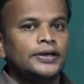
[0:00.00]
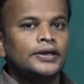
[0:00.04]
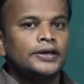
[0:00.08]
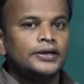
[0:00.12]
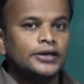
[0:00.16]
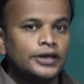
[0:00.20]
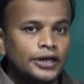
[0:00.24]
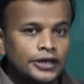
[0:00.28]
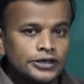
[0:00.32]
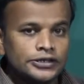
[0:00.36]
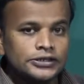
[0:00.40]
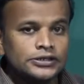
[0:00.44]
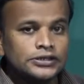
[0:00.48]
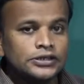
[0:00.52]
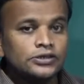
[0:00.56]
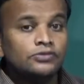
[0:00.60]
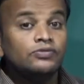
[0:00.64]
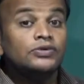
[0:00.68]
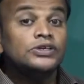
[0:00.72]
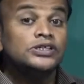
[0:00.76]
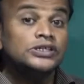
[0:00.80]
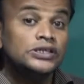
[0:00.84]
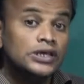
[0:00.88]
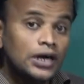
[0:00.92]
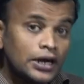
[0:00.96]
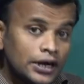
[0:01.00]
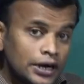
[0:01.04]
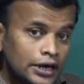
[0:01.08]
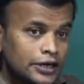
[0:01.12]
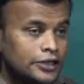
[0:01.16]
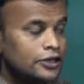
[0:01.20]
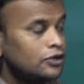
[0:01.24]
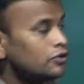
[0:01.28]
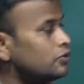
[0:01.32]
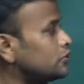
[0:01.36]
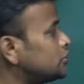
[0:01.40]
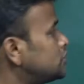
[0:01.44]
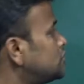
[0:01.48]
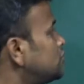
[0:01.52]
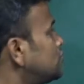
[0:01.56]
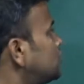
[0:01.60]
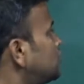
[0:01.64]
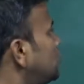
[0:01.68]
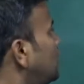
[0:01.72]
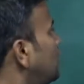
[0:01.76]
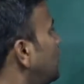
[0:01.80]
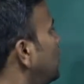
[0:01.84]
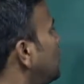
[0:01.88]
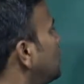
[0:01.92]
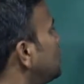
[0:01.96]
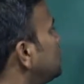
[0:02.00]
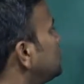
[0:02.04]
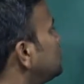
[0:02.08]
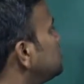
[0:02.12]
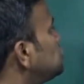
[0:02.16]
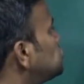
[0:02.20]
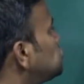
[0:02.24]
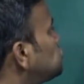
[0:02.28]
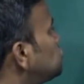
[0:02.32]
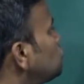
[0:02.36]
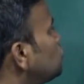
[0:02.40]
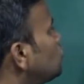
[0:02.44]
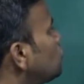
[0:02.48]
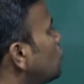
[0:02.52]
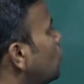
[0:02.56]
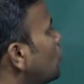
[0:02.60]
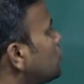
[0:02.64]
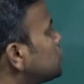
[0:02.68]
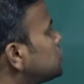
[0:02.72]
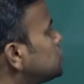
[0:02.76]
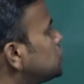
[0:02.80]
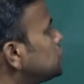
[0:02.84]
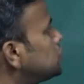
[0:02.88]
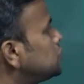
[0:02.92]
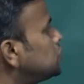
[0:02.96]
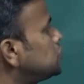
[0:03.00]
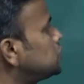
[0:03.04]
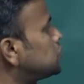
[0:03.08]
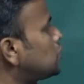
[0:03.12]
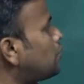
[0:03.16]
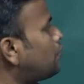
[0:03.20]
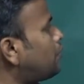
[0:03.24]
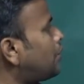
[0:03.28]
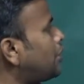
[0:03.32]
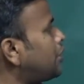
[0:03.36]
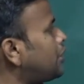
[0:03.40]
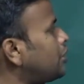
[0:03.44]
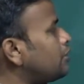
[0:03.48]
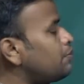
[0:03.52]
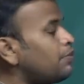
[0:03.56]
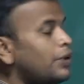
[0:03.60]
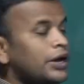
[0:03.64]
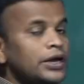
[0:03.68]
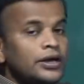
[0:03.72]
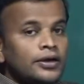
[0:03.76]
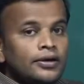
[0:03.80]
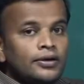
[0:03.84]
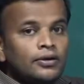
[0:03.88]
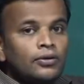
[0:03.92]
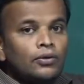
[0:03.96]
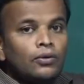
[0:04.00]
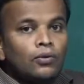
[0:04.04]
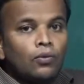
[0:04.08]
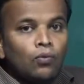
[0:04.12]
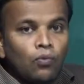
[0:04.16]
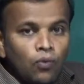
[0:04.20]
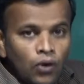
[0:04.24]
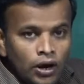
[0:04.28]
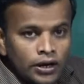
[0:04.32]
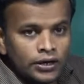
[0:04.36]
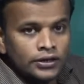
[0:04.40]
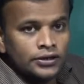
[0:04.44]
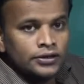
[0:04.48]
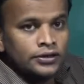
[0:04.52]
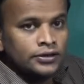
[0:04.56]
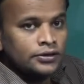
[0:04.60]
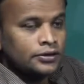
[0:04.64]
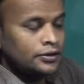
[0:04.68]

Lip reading: Next we see again the question. This 2 cos x is separated by 1.